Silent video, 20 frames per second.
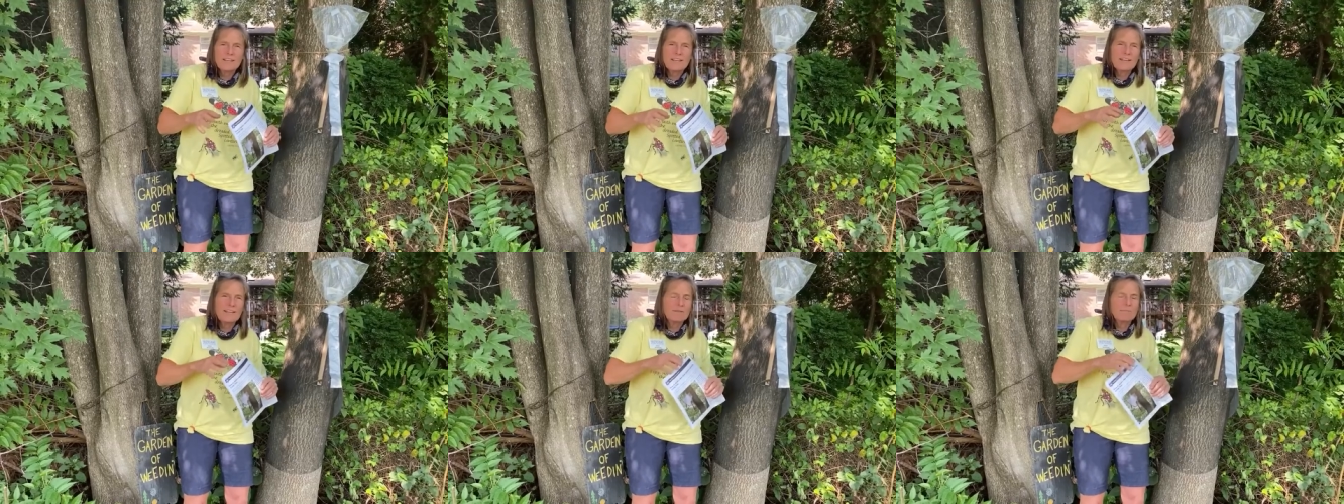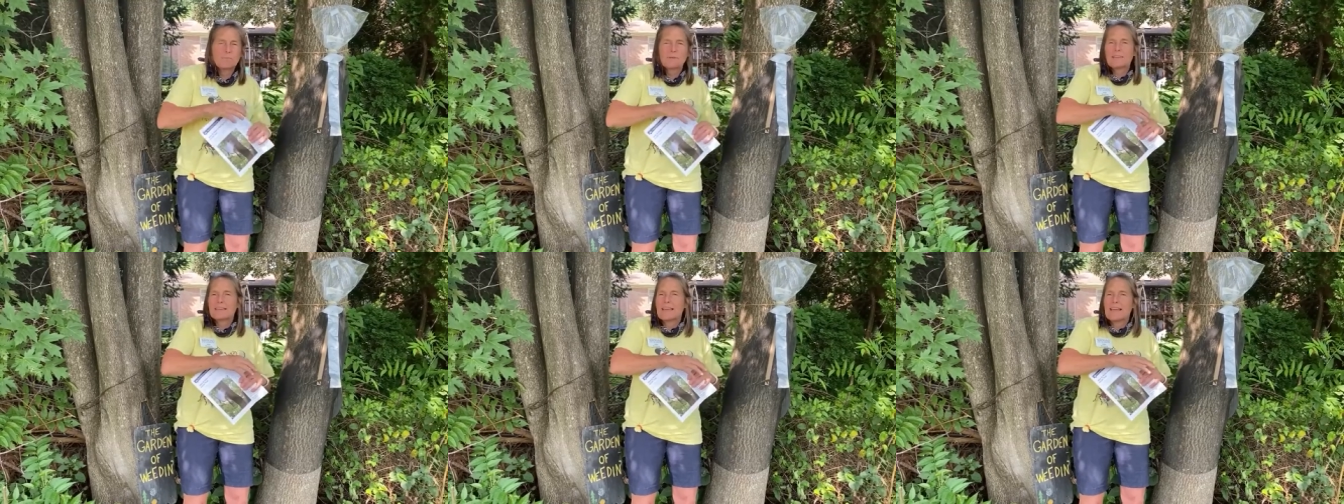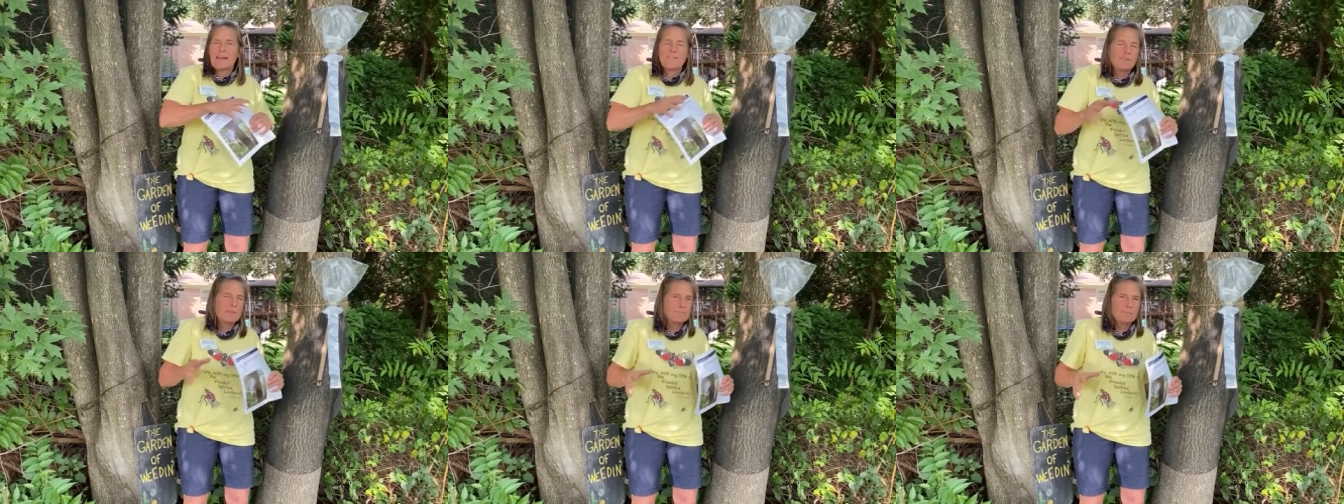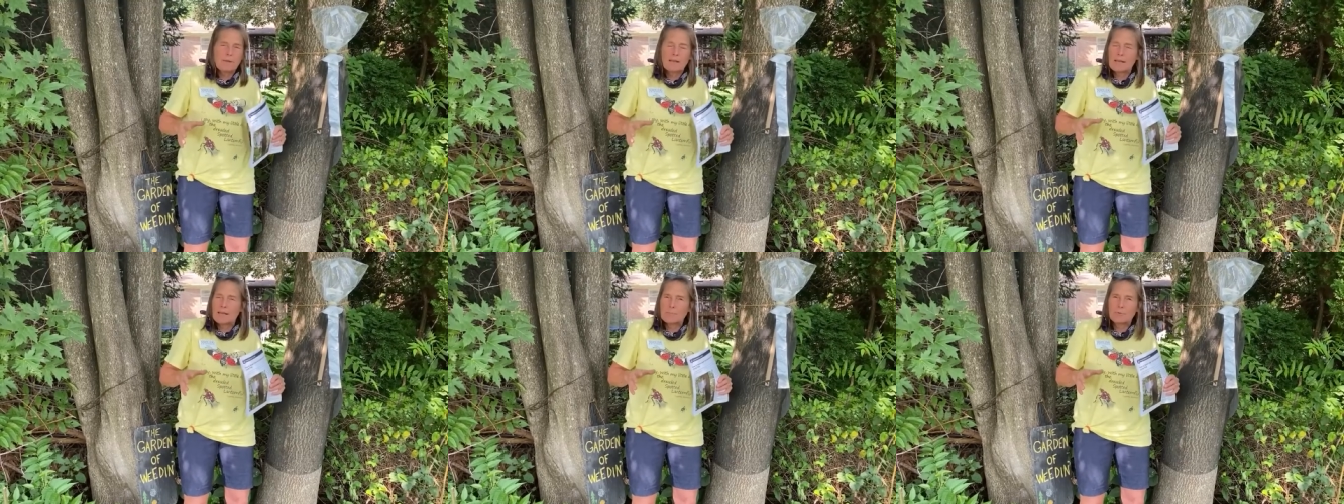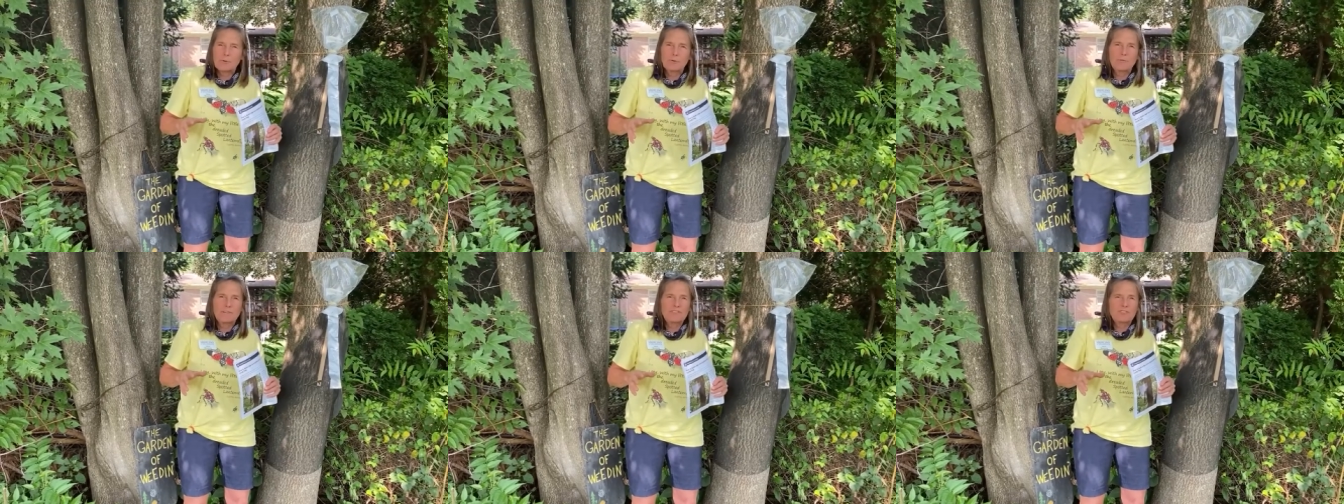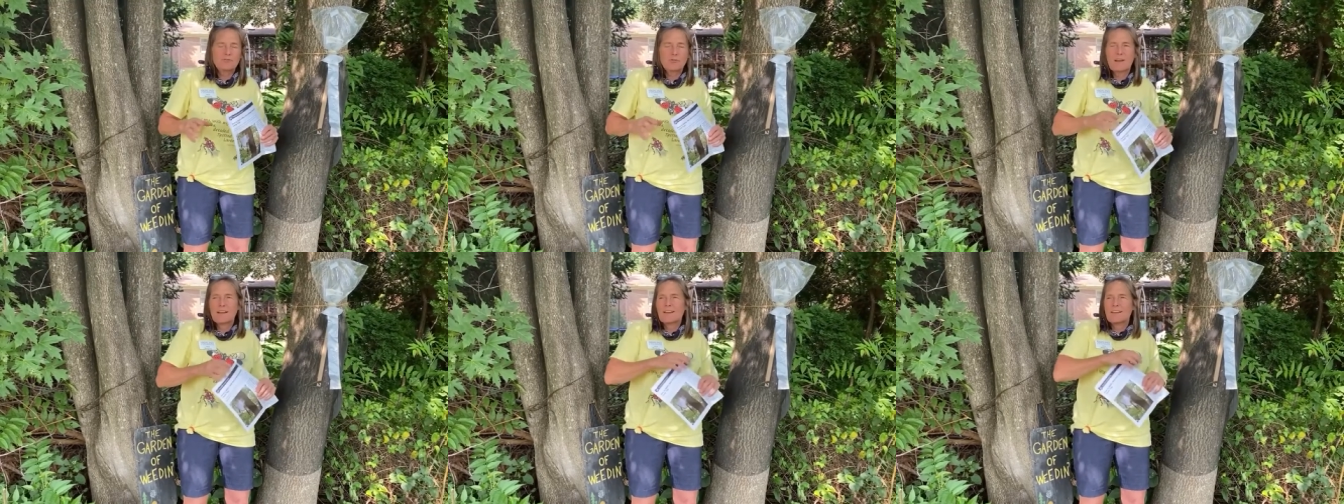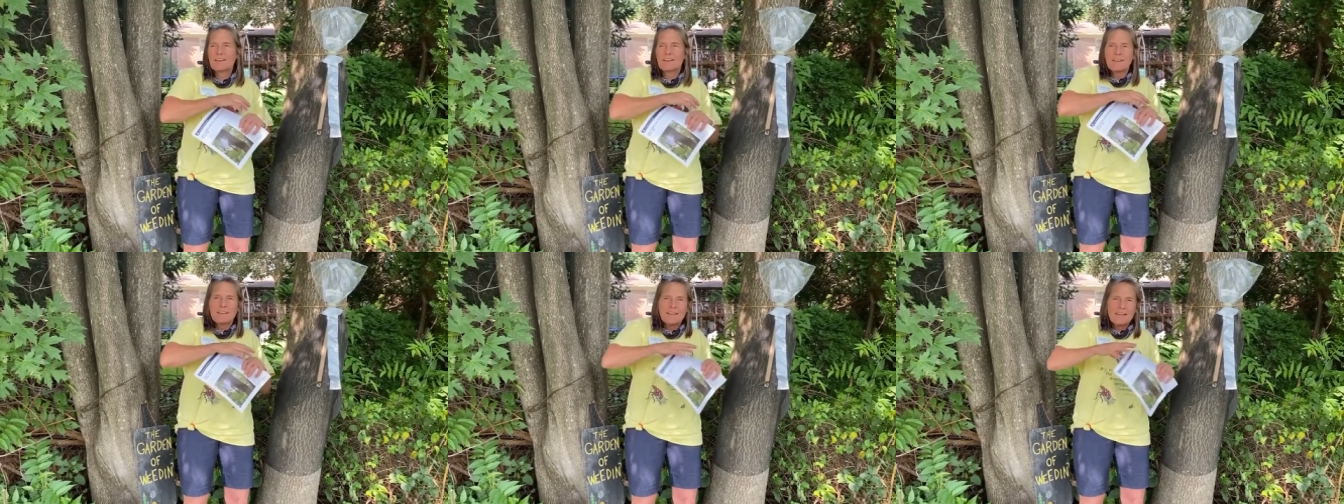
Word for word: it, but they haven't been able to restrain it.